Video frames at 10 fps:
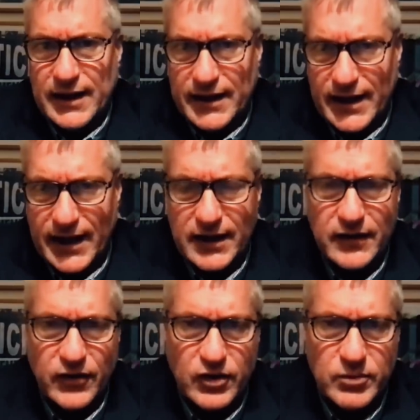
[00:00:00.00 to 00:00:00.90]
they can
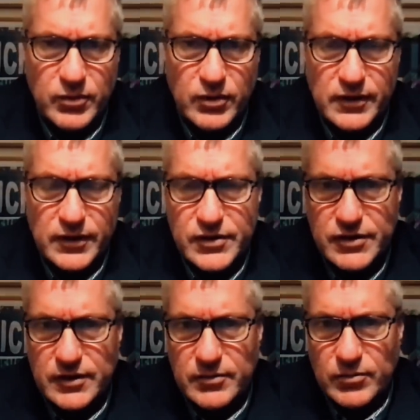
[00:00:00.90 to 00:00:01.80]
in their
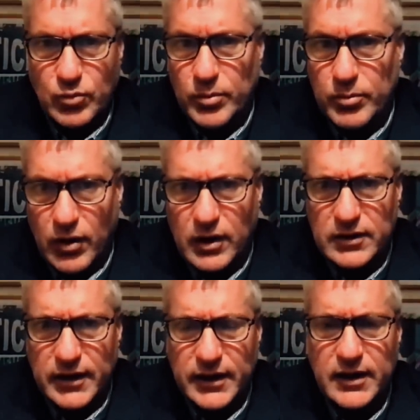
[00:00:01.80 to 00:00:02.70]
communities and more
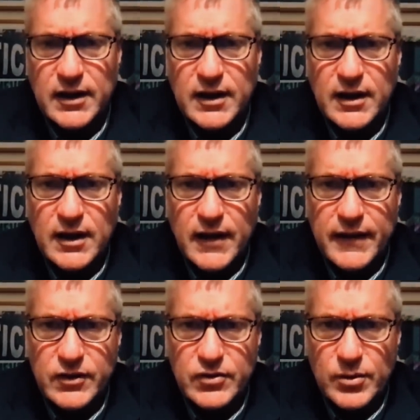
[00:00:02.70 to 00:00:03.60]
broadly. I
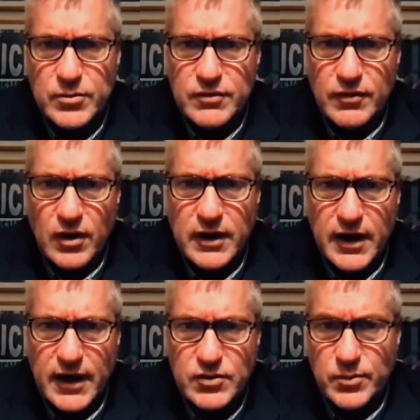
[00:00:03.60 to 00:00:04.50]
think in terms of our
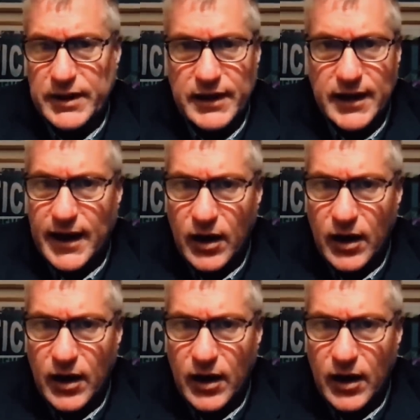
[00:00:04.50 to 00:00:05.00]
case, we need